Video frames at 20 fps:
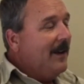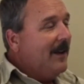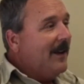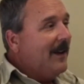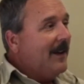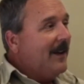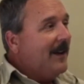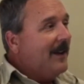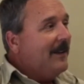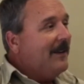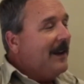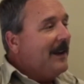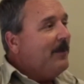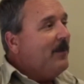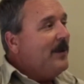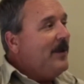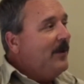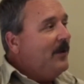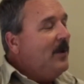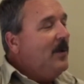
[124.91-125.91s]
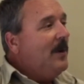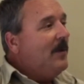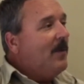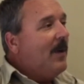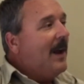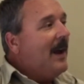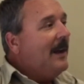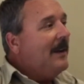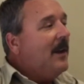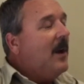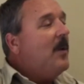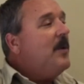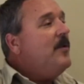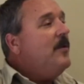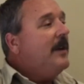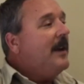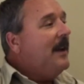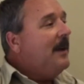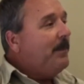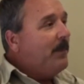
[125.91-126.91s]
And when you do it right, though,
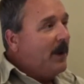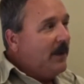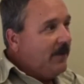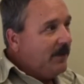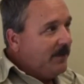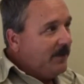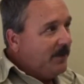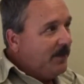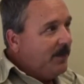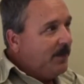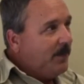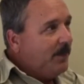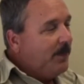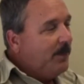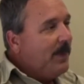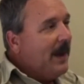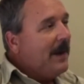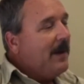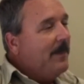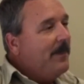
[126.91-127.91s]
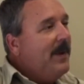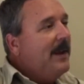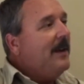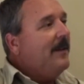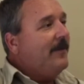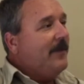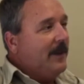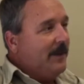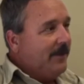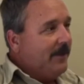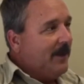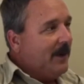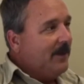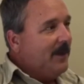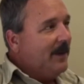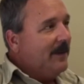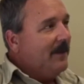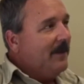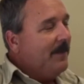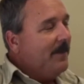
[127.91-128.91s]
you get much better benefit from
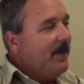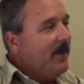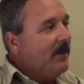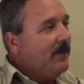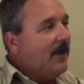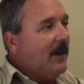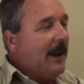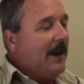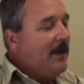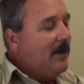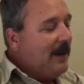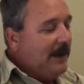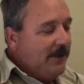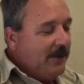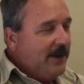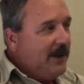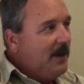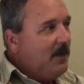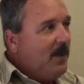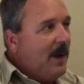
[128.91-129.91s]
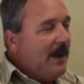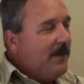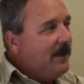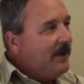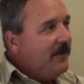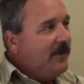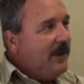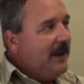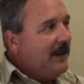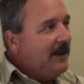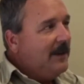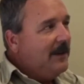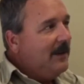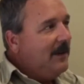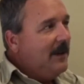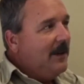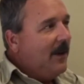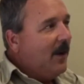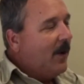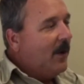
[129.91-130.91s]
it. So they don't let you get away with
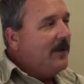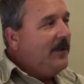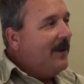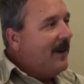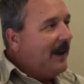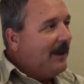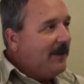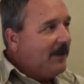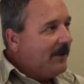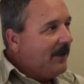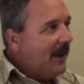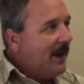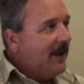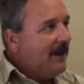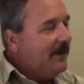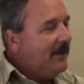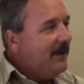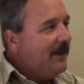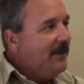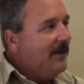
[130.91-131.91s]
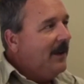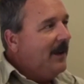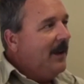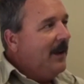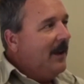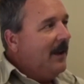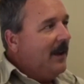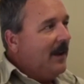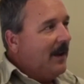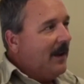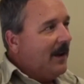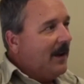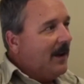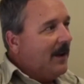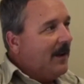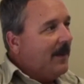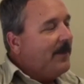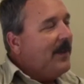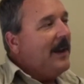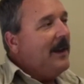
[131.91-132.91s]
cheating on your exercises.
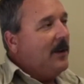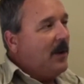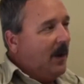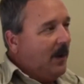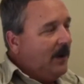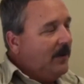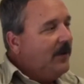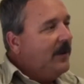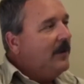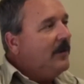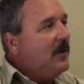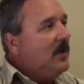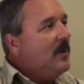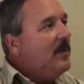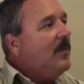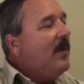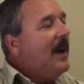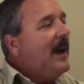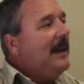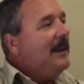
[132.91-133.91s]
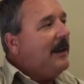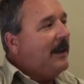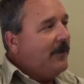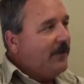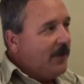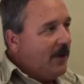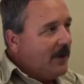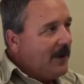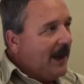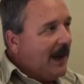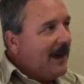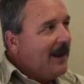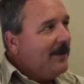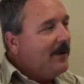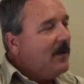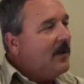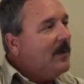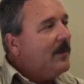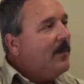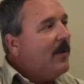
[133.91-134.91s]
They encourage you to do them right. They show you how to
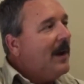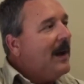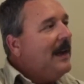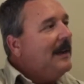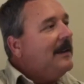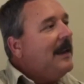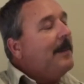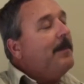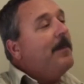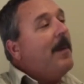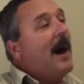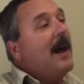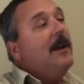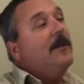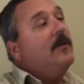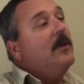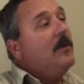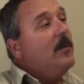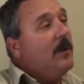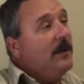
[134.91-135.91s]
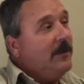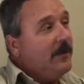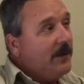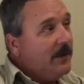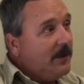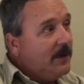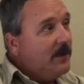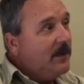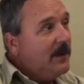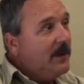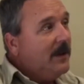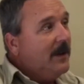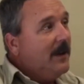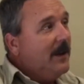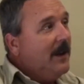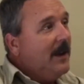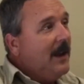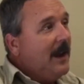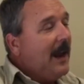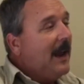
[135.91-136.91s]
do them right. They monitor what you're doing.
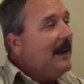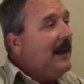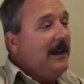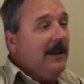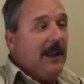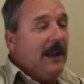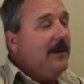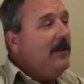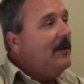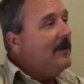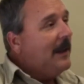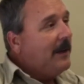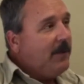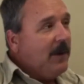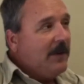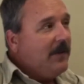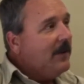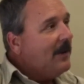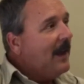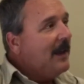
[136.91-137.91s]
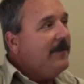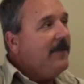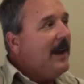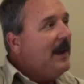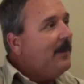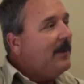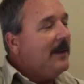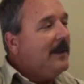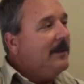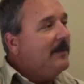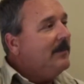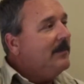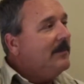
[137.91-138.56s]
And they do. They treat you like family.